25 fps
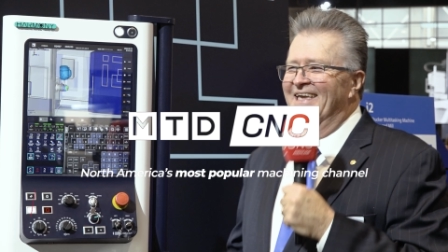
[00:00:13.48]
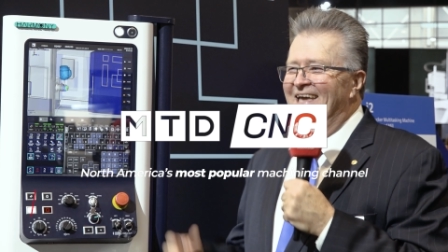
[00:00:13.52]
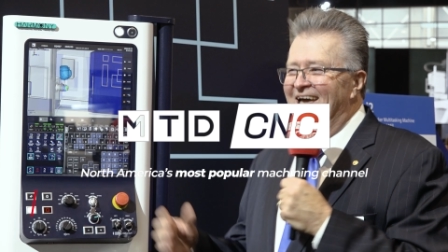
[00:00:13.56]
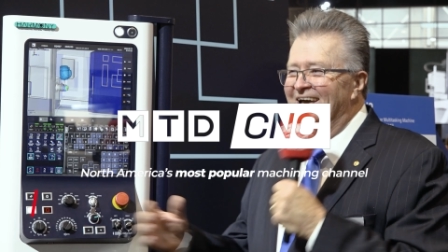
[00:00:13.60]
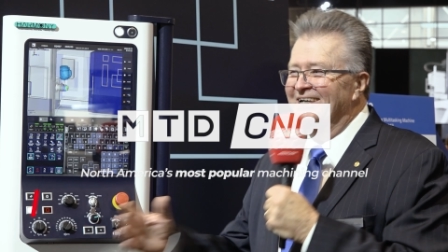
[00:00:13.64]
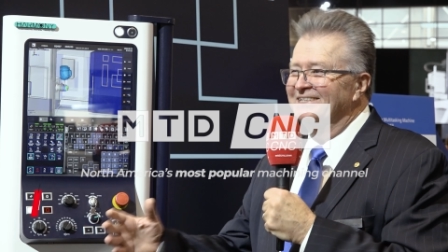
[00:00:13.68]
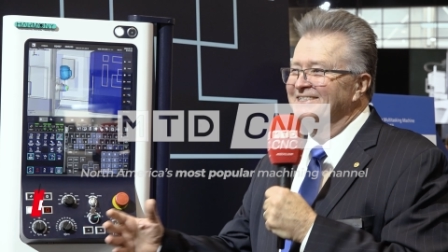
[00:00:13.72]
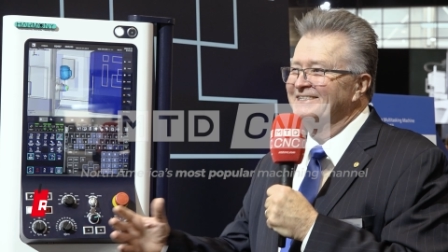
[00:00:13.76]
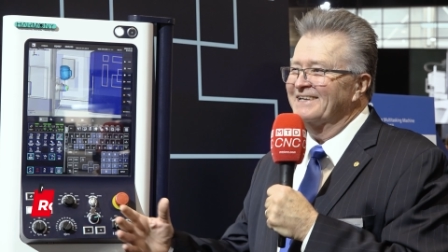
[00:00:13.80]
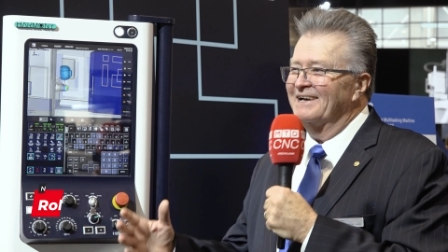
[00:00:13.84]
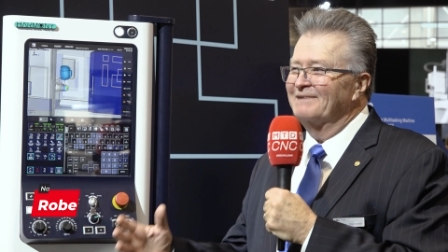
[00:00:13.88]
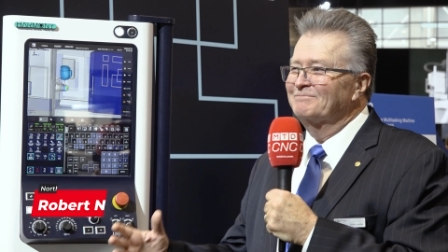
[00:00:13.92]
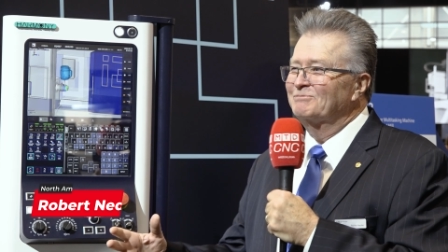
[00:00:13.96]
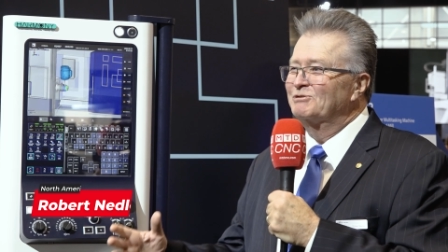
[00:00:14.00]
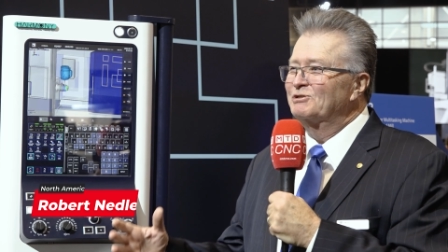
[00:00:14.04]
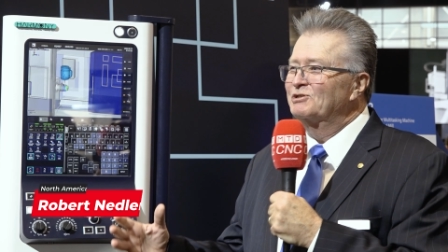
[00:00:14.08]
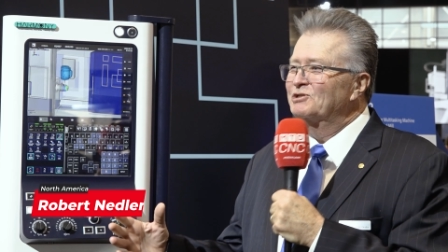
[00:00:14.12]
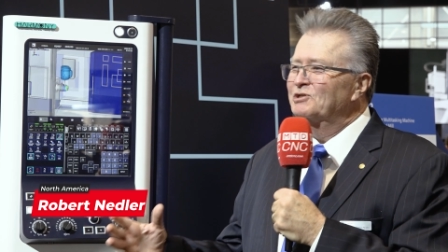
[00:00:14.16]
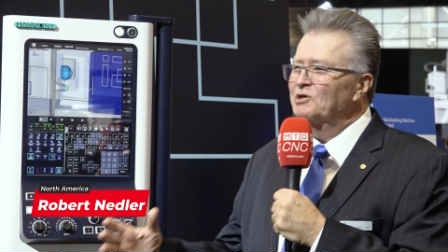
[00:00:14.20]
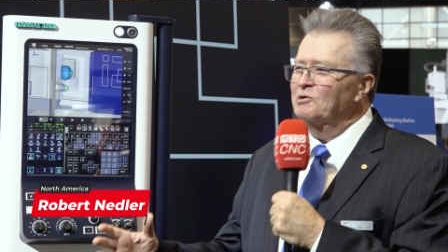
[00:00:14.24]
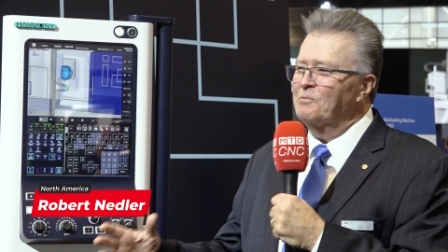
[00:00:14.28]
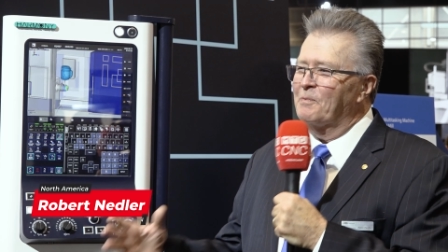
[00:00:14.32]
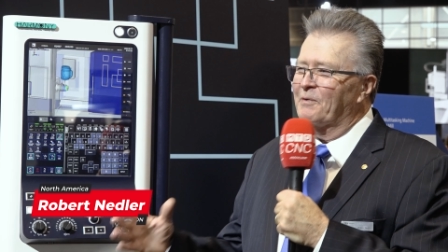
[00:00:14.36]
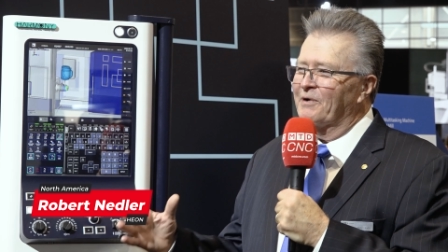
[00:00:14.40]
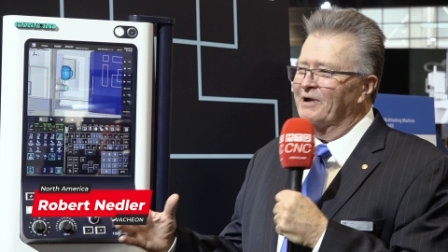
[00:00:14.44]
Yes, I'm
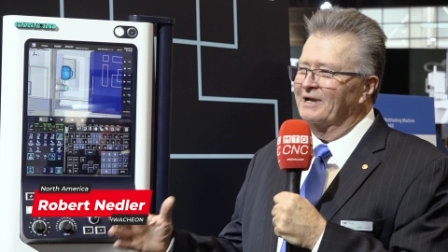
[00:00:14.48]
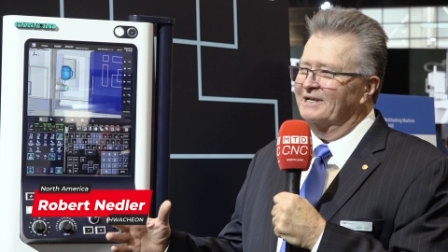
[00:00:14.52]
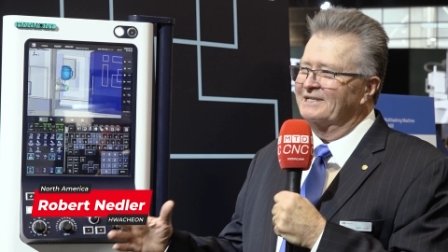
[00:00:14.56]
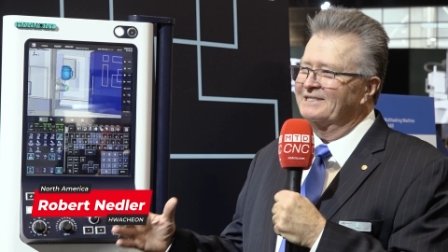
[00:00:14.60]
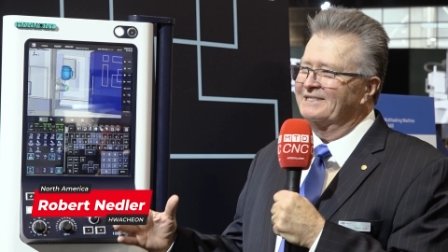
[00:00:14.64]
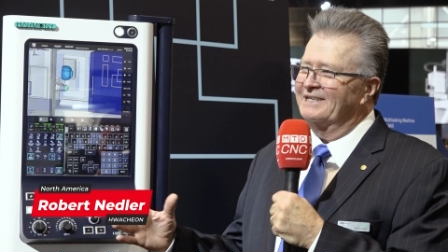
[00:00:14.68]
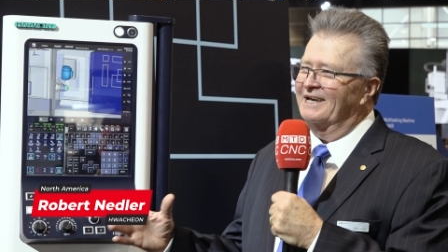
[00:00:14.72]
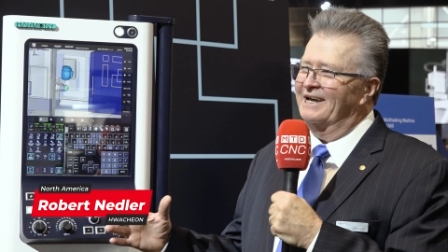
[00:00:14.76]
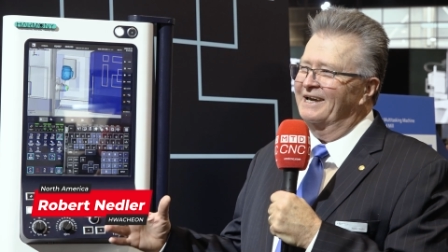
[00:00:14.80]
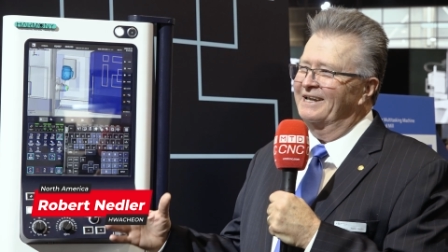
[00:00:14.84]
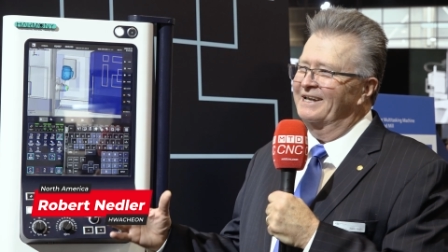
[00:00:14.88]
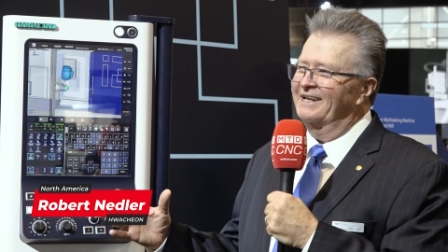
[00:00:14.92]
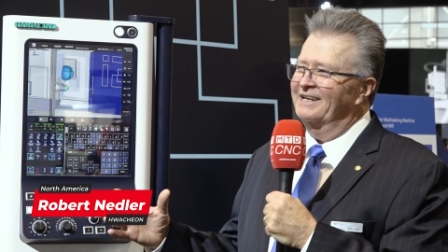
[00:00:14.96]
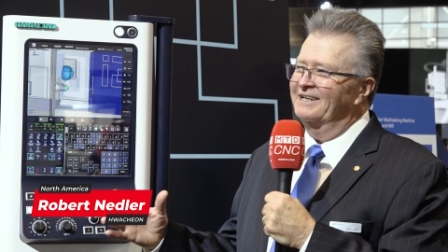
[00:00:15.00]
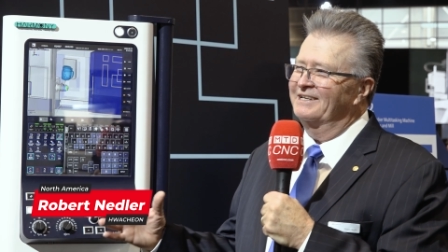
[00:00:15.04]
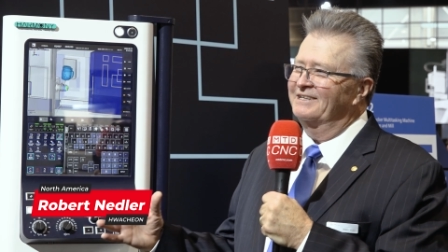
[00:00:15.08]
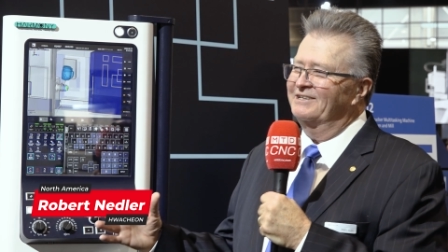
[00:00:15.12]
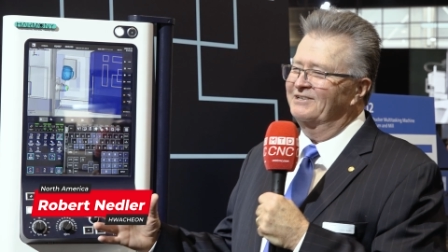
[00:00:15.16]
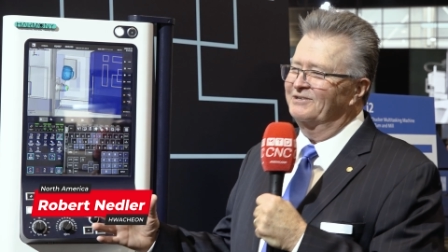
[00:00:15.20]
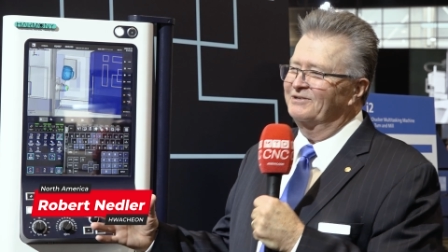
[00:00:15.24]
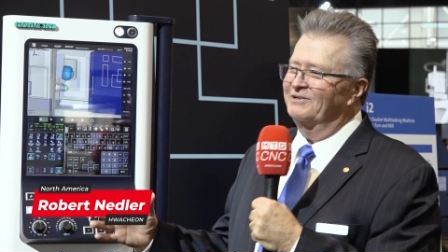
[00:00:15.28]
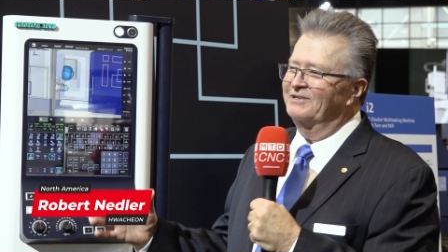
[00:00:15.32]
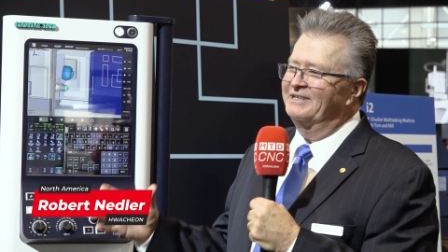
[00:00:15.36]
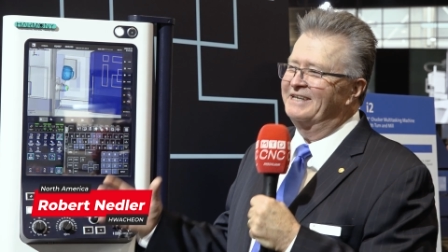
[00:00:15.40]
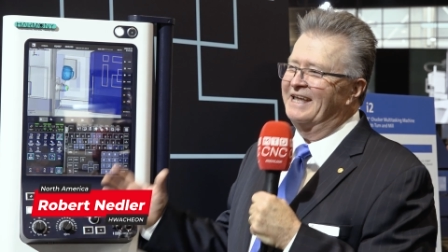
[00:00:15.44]
super excited to